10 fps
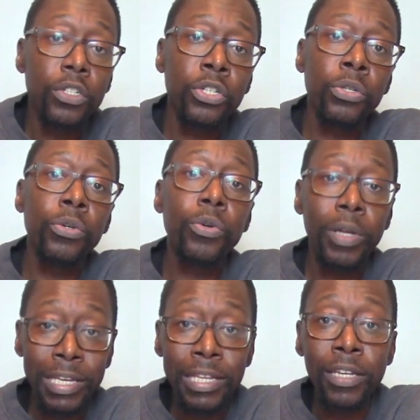to
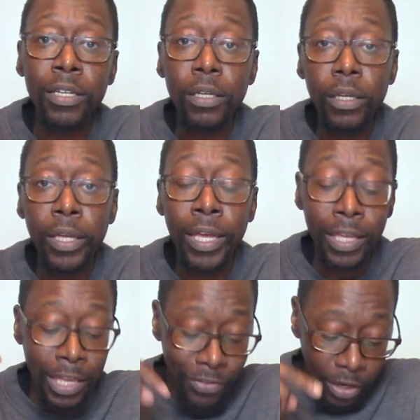heeding
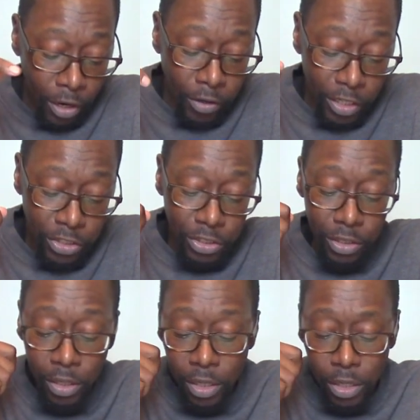and giving
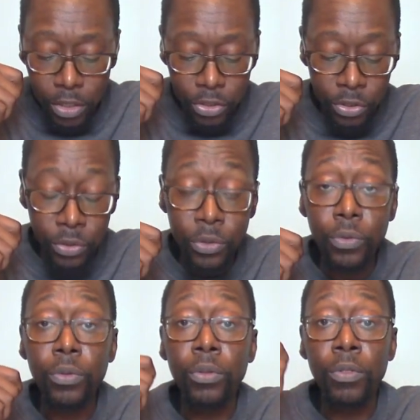earnest
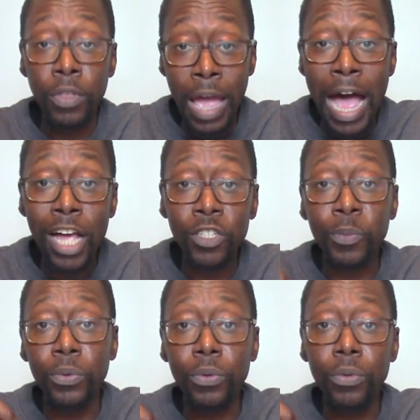to the
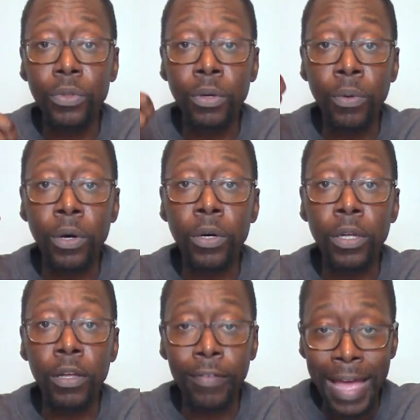gospel, the word
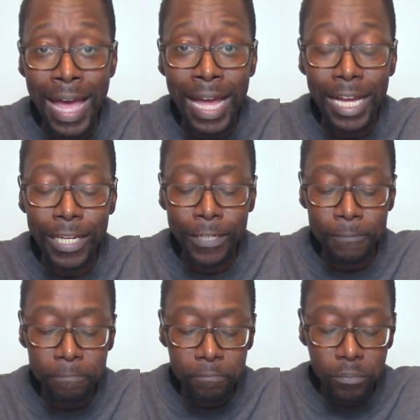of God.
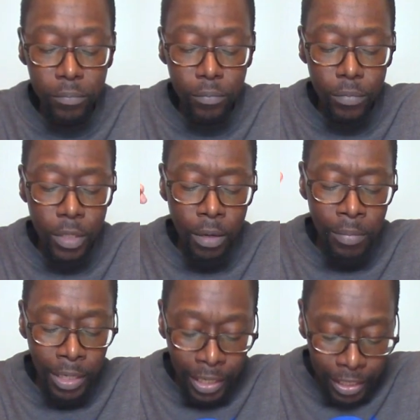
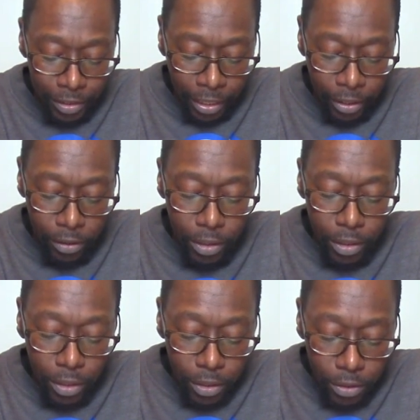But again,
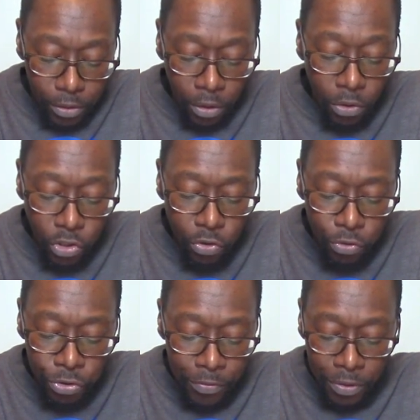those who
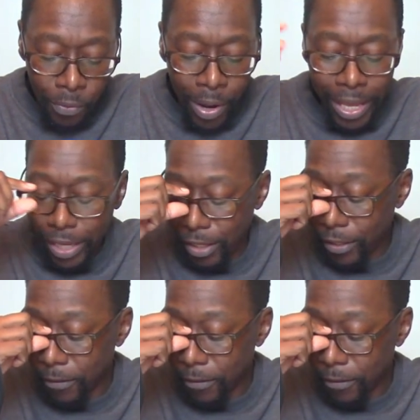drift away,